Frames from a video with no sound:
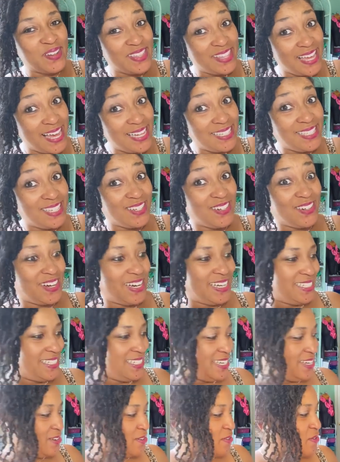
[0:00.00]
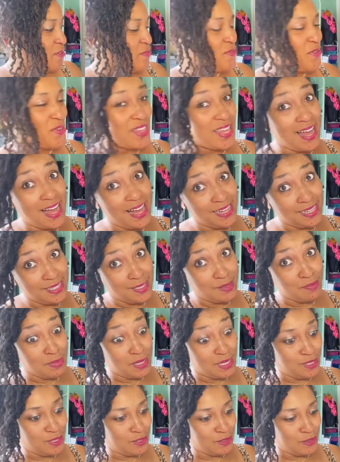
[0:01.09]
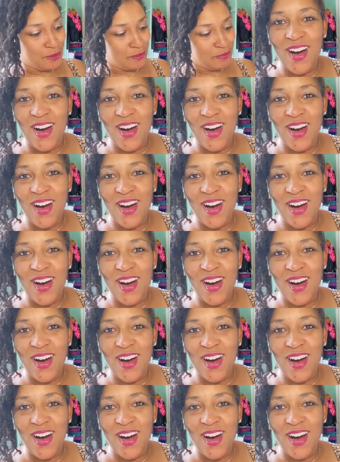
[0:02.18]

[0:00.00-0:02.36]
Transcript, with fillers: That's a great deal for the Heinz mustard.